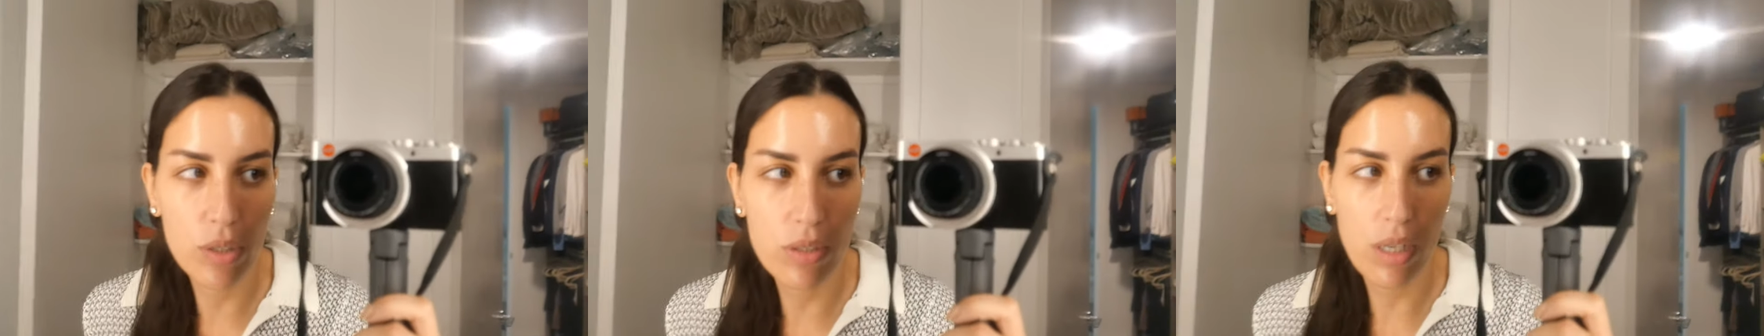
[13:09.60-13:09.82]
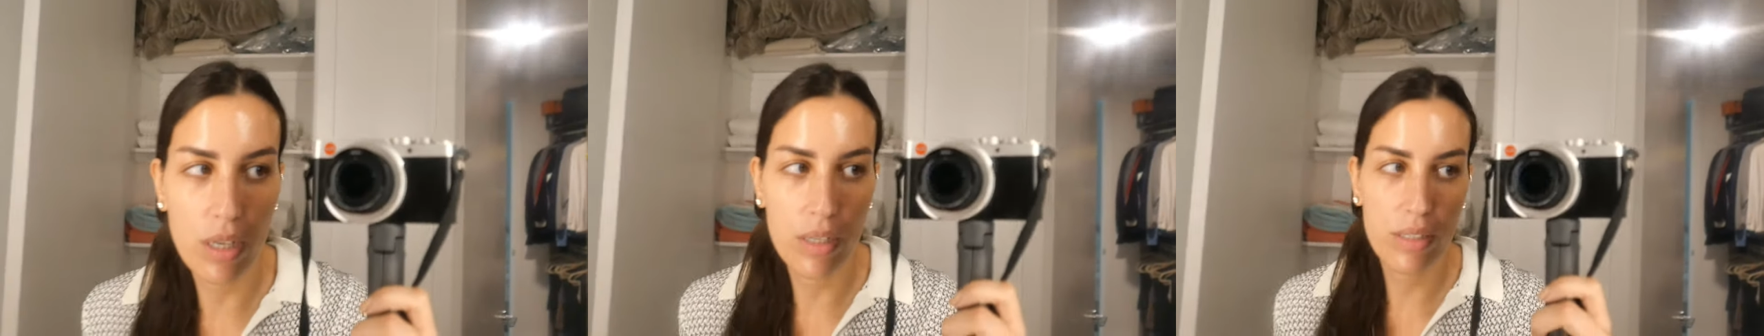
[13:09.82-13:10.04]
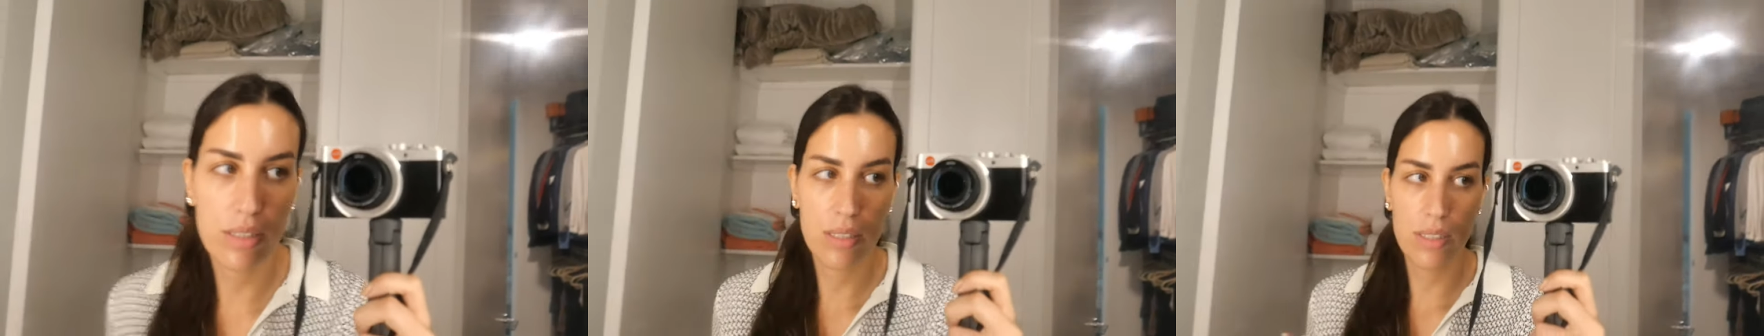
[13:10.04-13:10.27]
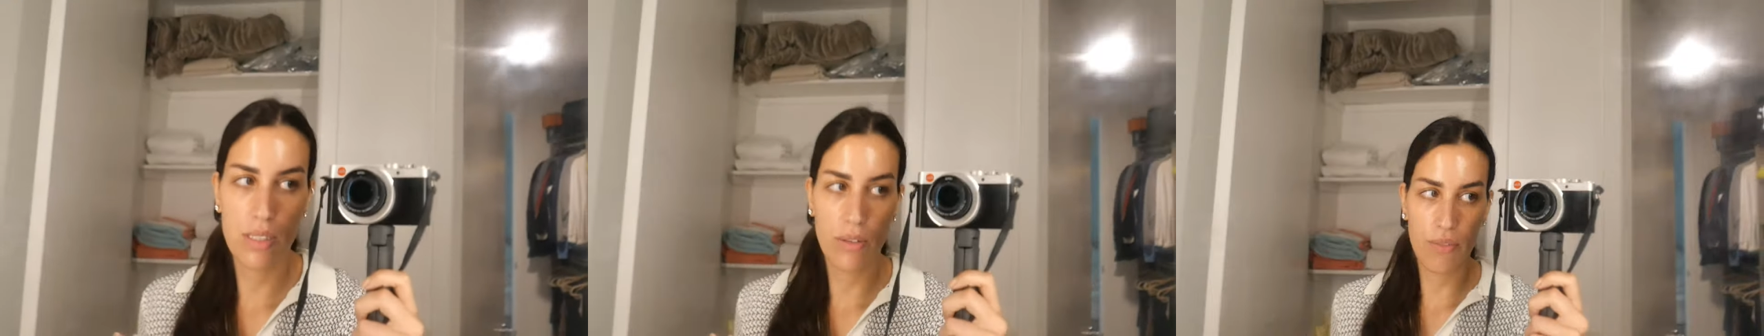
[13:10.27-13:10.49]
Botox,
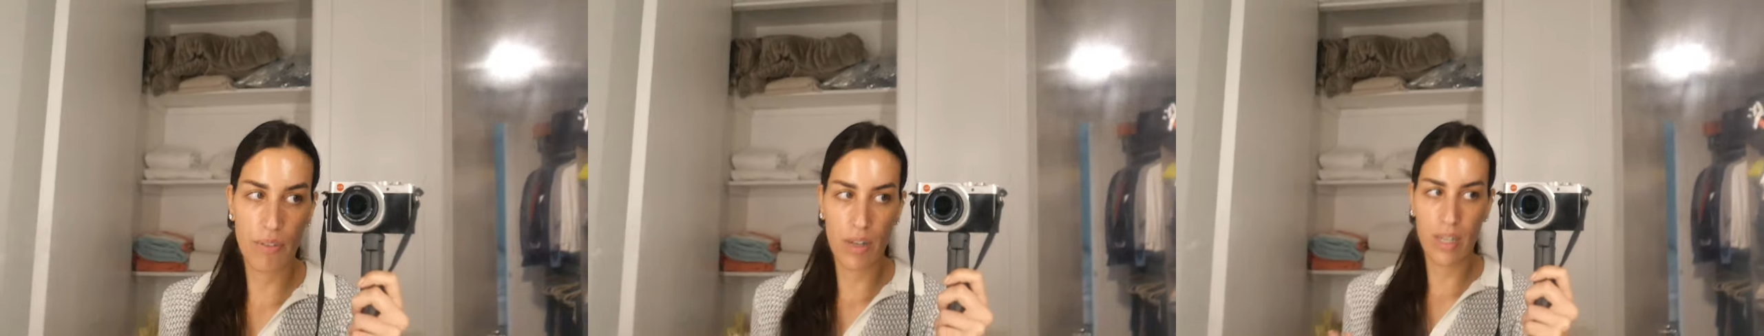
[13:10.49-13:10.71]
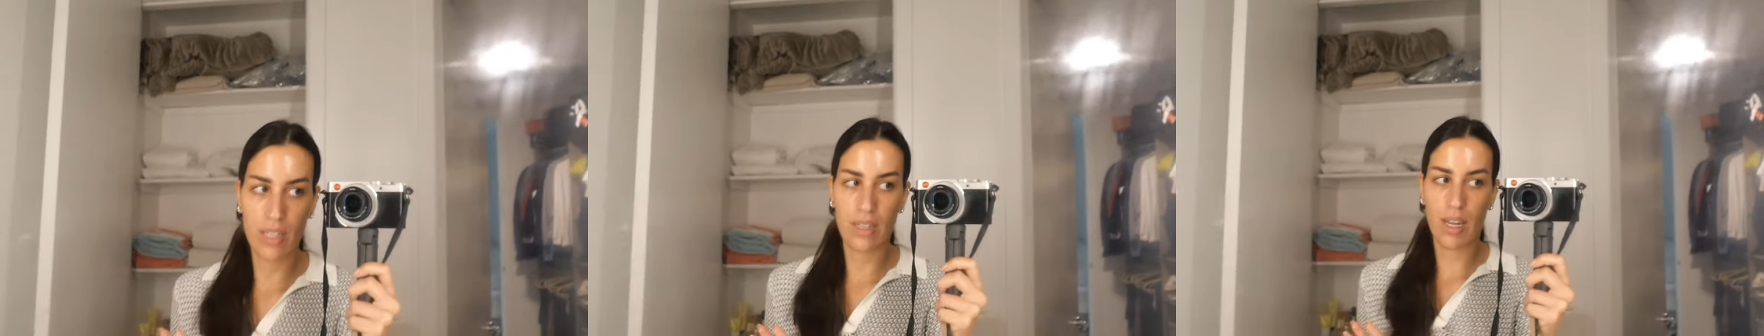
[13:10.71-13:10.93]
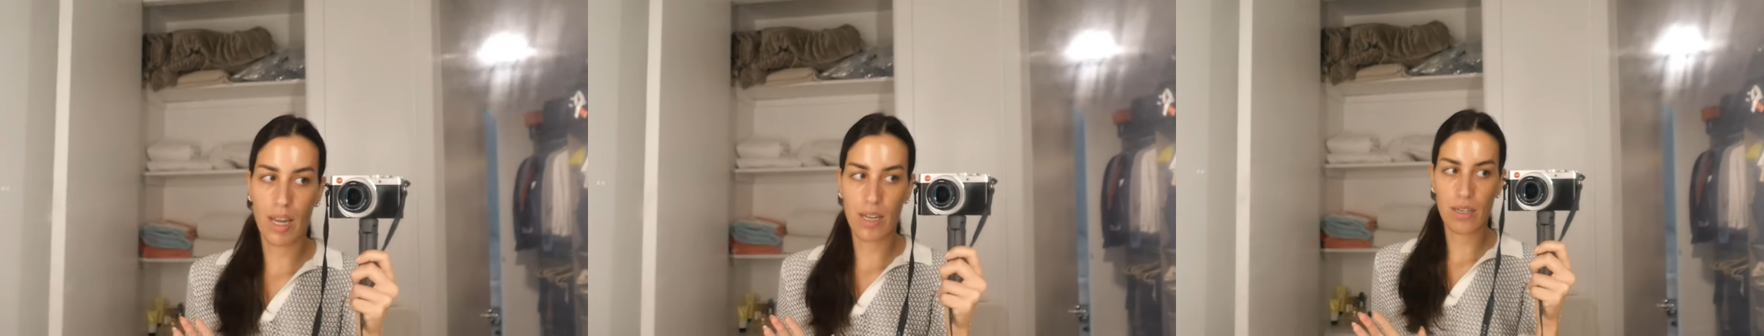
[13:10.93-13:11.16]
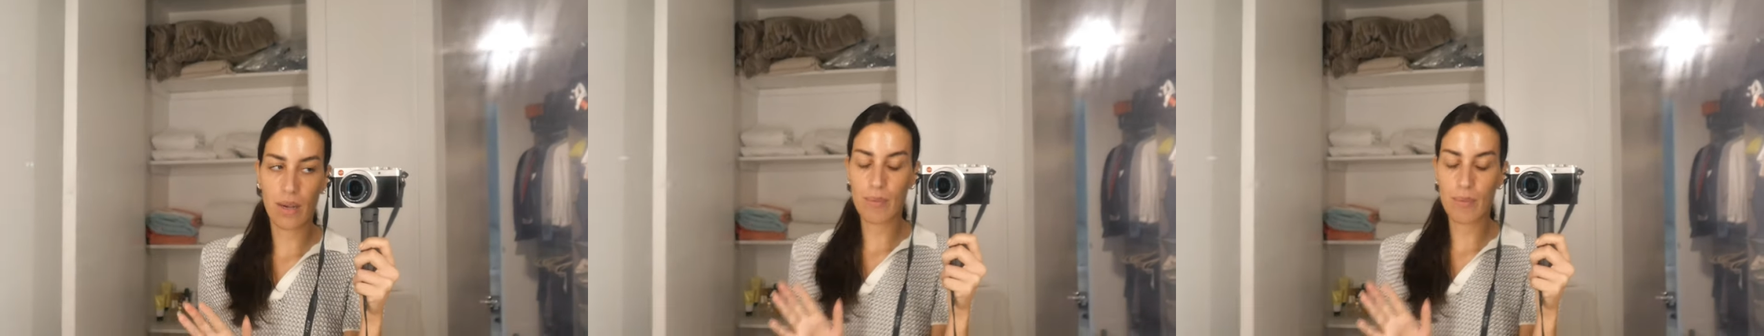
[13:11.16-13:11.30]
still avoiding that.